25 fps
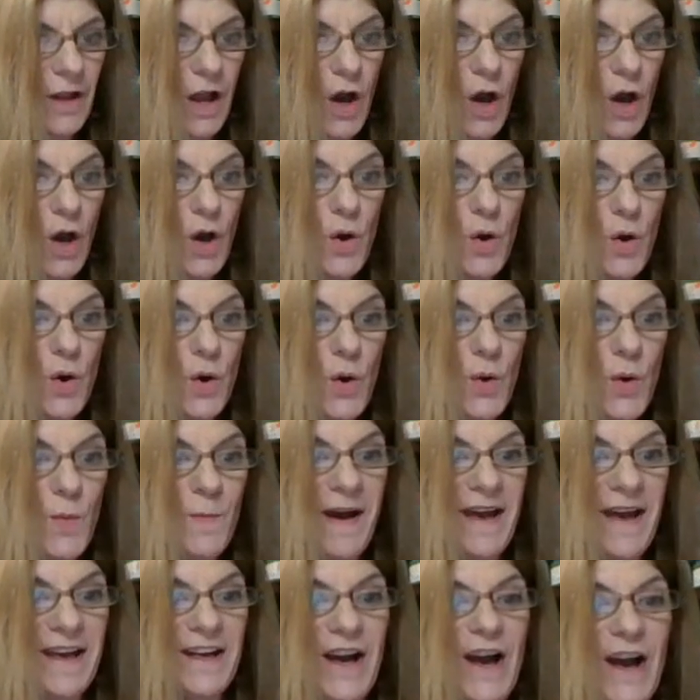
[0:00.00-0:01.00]
Oh
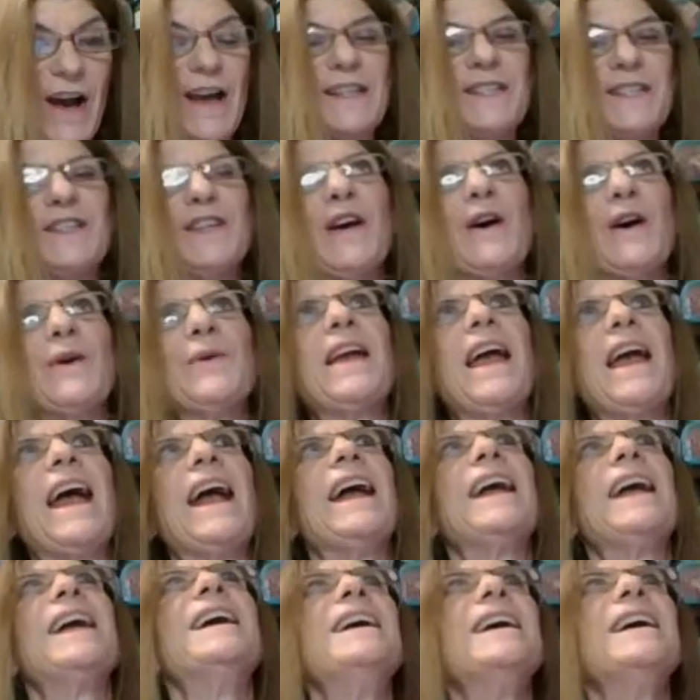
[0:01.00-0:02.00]
my gosh.
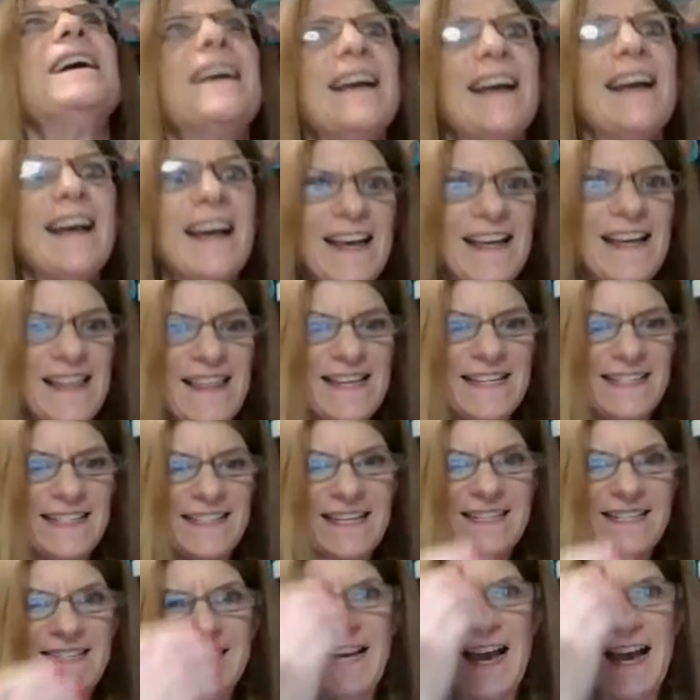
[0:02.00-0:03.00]
Okay. This
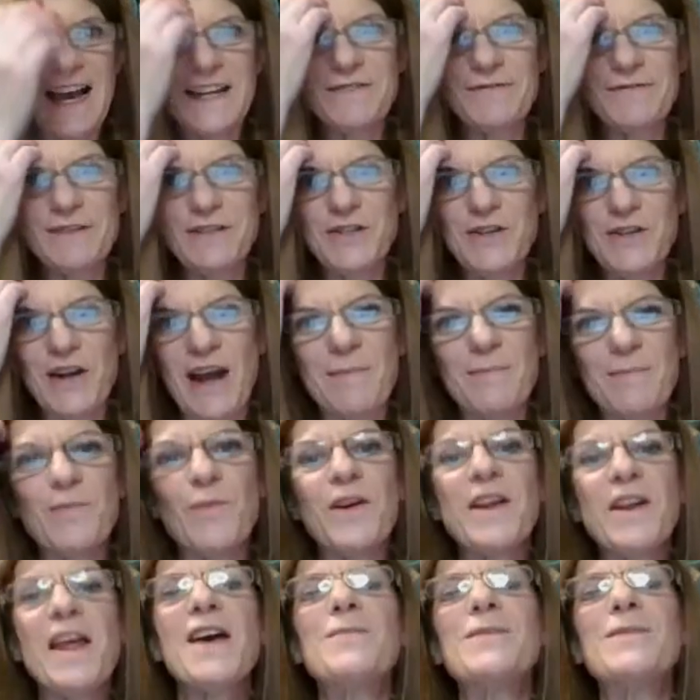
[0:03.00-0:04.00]
is kind of a trap.
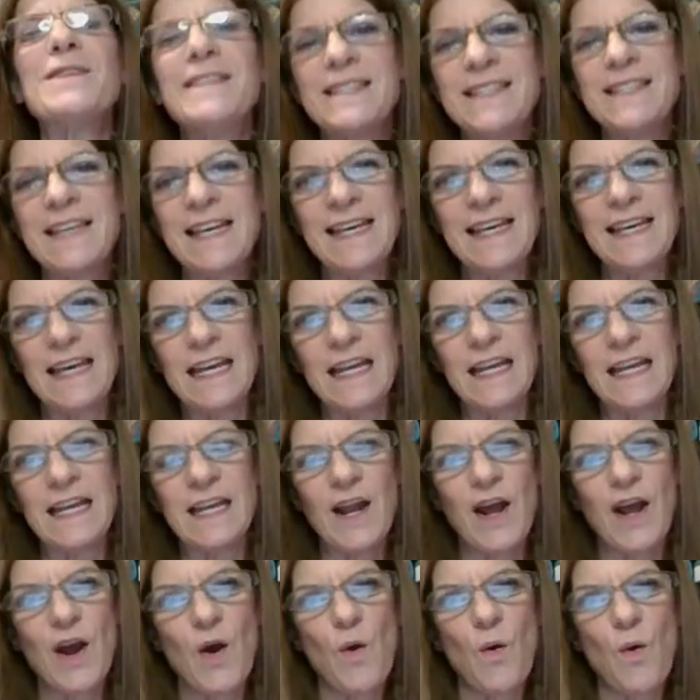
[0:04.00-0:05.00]
What I was
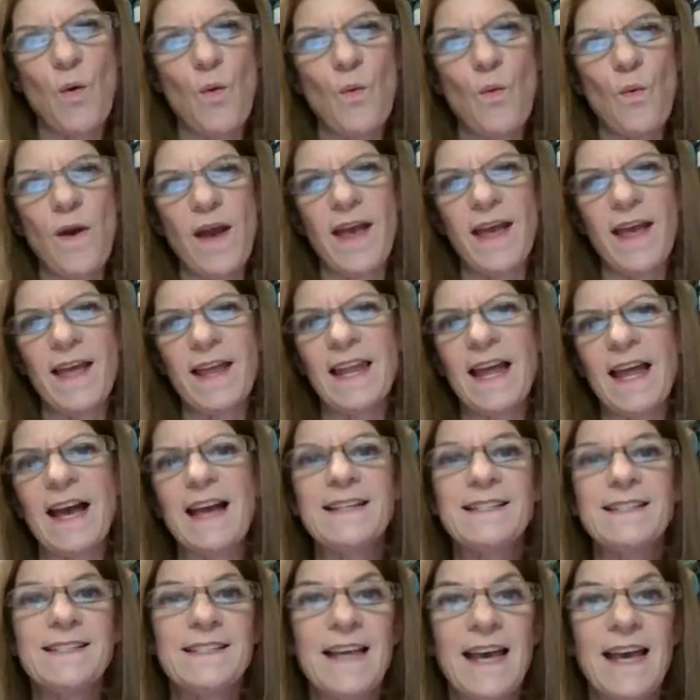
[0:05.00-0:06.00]
thinking when
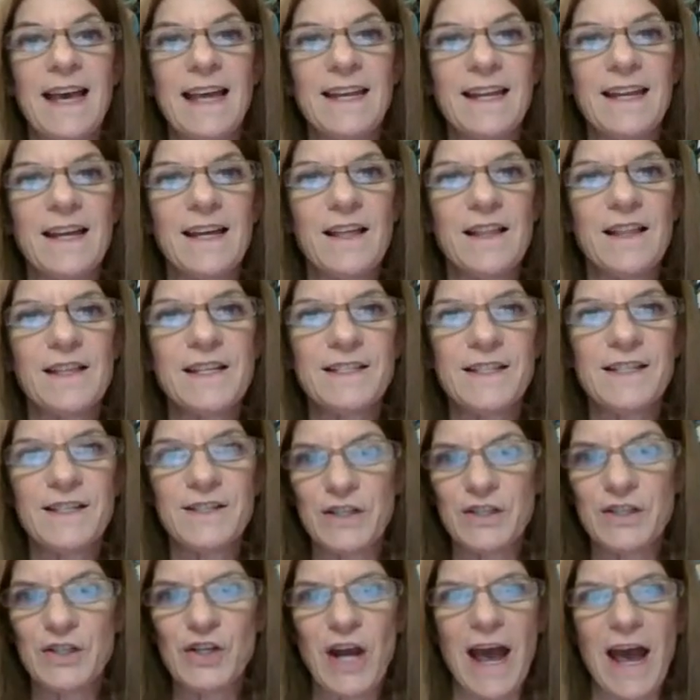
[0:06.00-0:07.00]
I said this
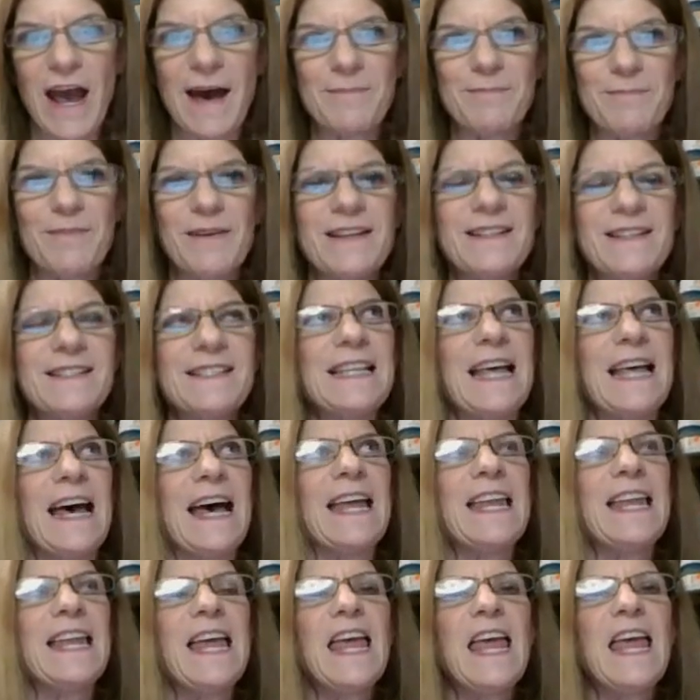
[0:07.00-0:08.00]
is a trap is
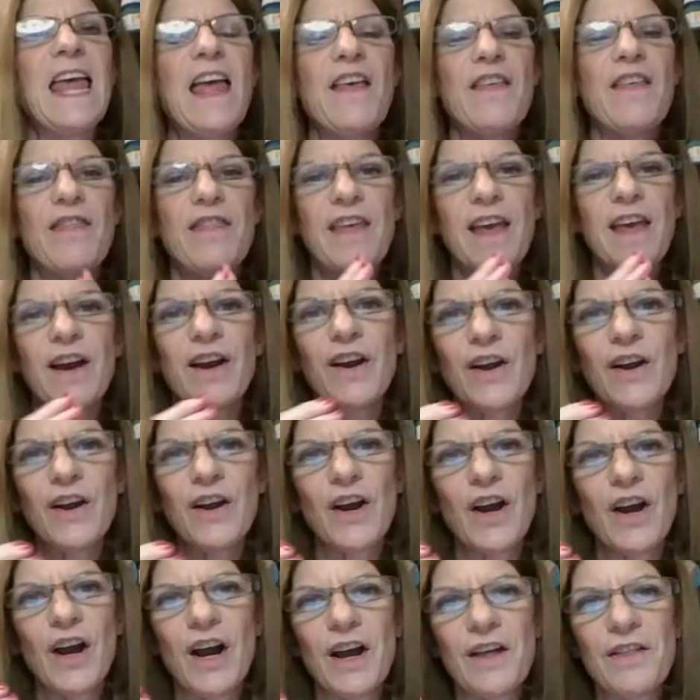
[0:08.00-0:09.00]
that
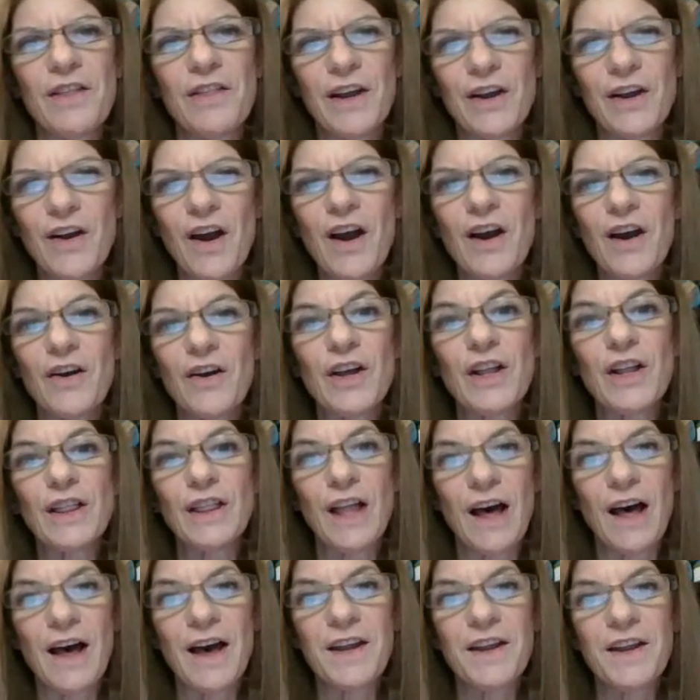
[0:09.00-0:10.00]
there are a
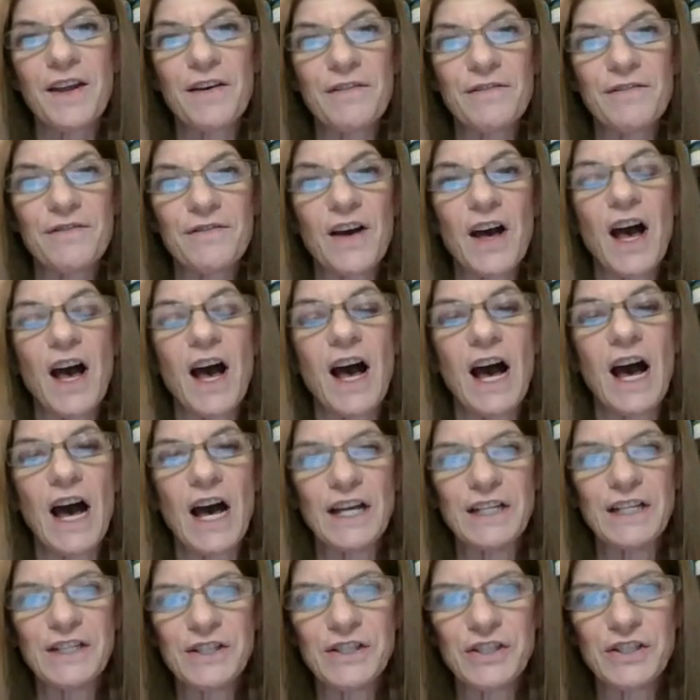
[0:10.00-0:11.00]
lot of
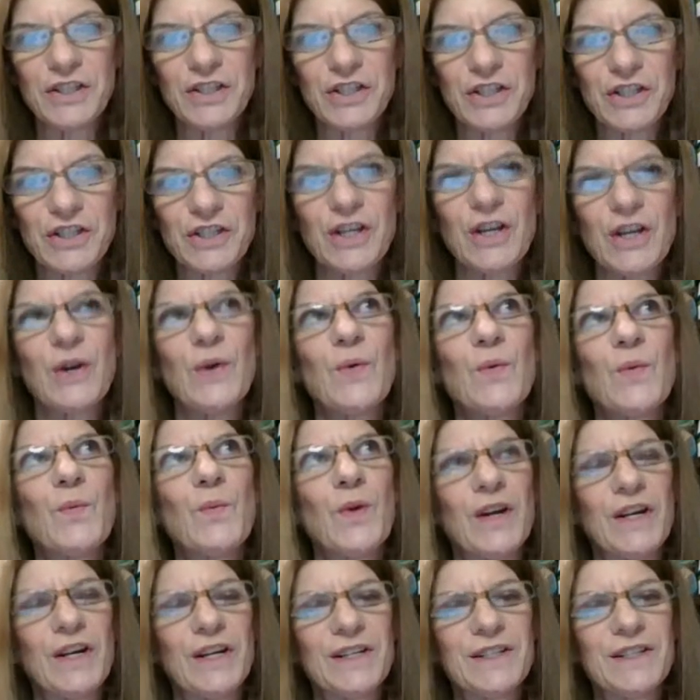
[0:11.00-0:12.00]
unch
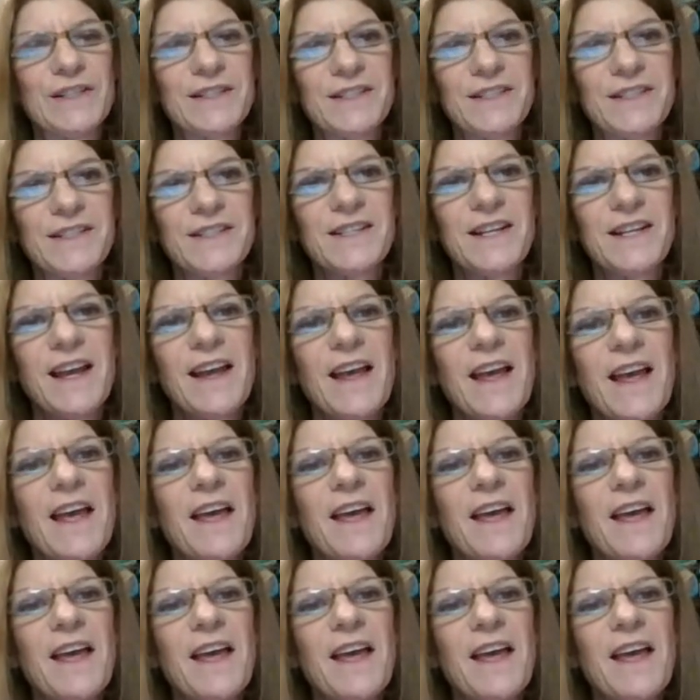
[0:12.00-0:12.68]
words.